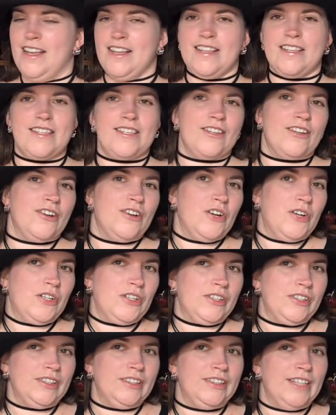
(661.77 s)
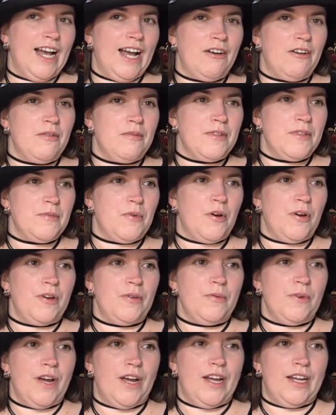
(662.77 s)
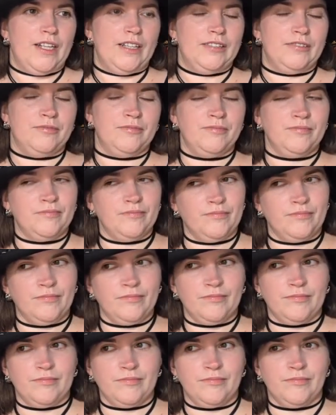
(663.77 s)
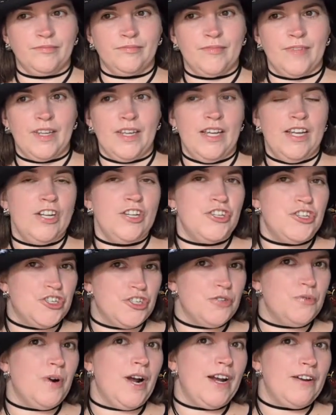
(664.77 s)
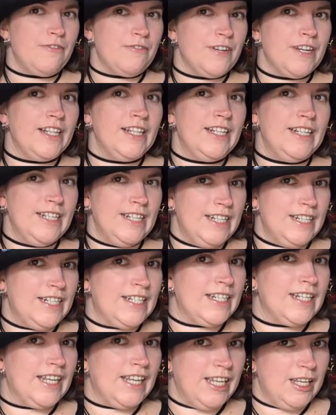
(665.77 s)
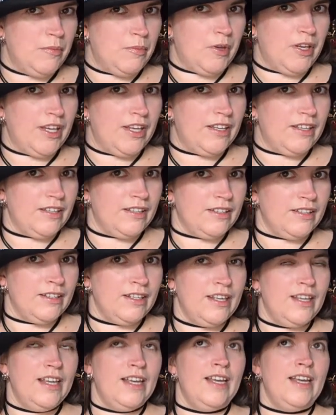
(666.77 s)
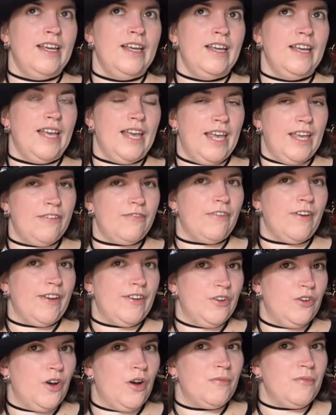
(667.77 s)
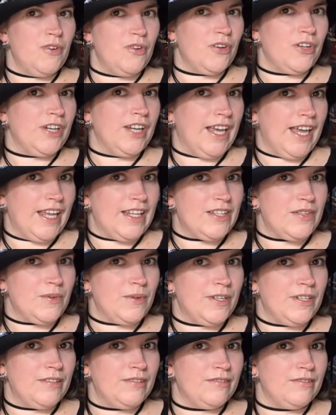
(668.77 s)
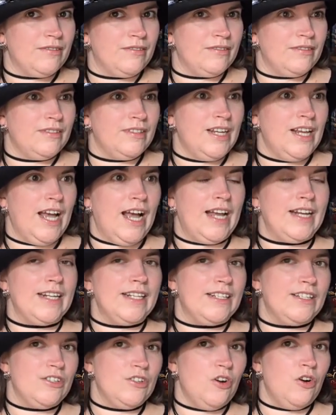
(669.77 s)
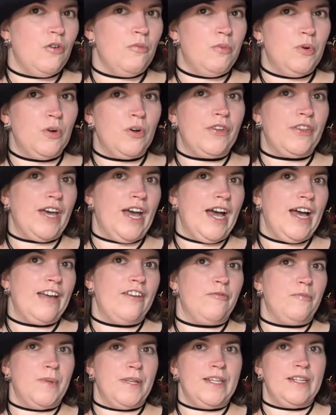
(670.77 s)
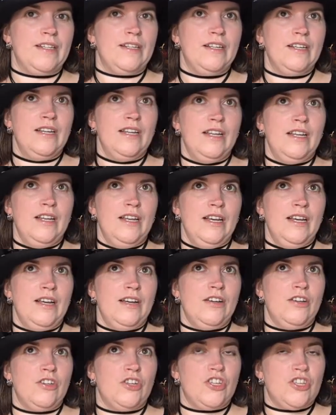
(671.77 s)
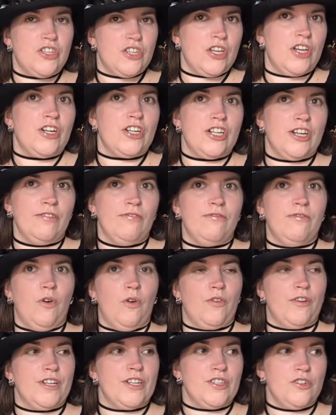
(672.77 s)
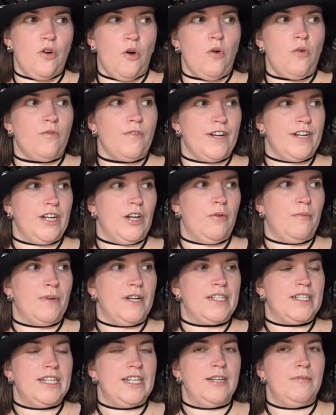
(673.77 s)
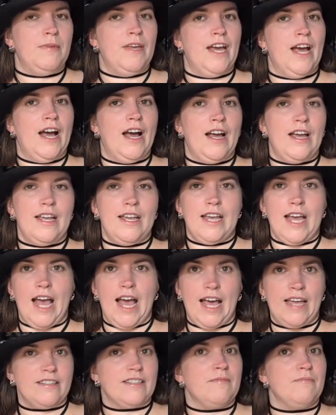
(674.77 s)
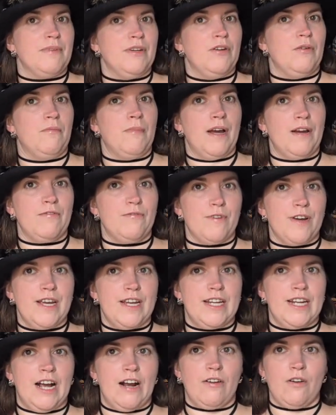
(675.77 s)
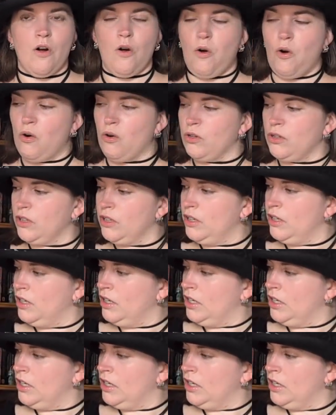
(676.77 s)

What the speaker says: So now I'm at the point where, do I really need to keep it if I know I'm not going to get to it? And it's not a book that I have been searching for. It's not already on my TBR. It hasn't been on my radar at all.